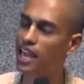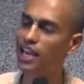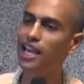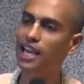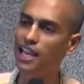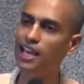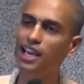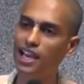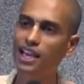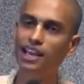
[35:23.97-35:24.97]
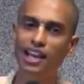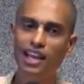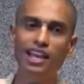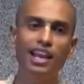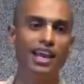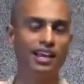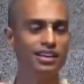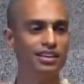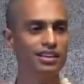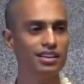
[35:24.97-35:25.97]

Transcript: Killing, killing, killing, killing.